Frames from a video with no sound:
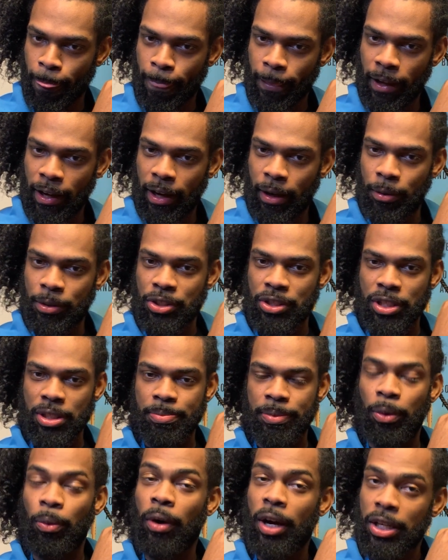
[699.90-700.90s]
I would just be
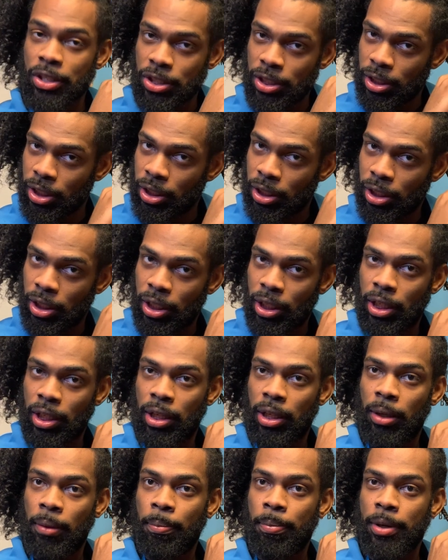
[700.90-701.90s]
washing,
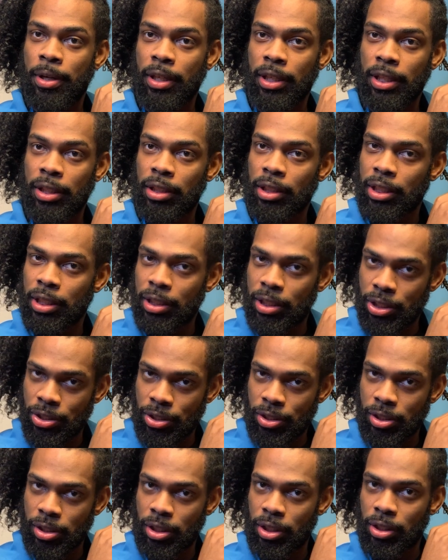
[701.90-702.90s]
putting in the
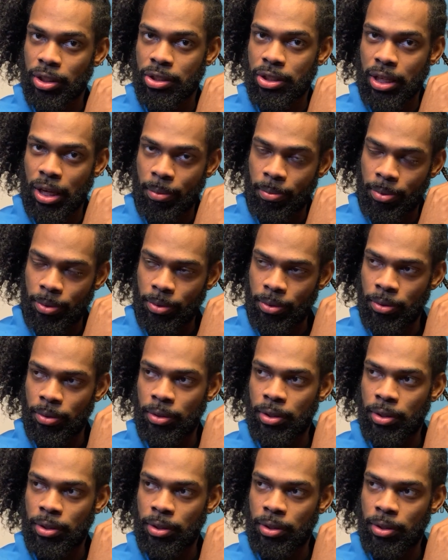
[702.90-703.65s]
conditioner, the shampoo,